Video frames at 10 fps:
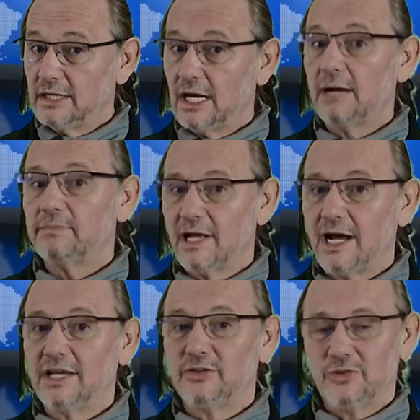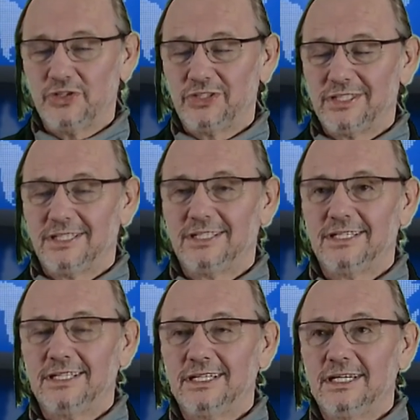applied to it.
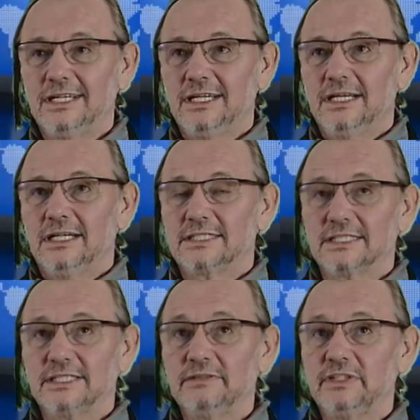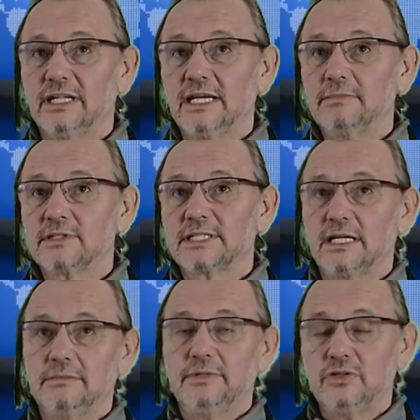Sensitivity labels
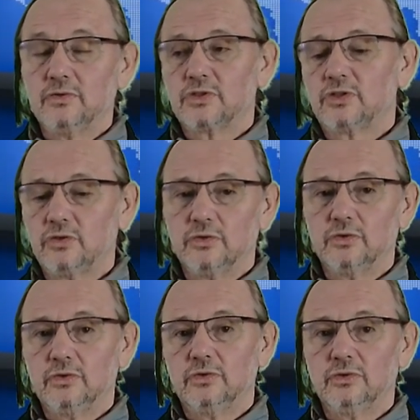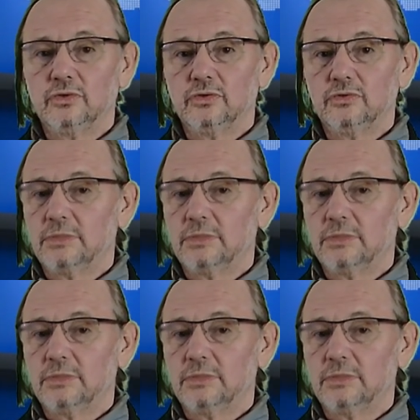can be used to,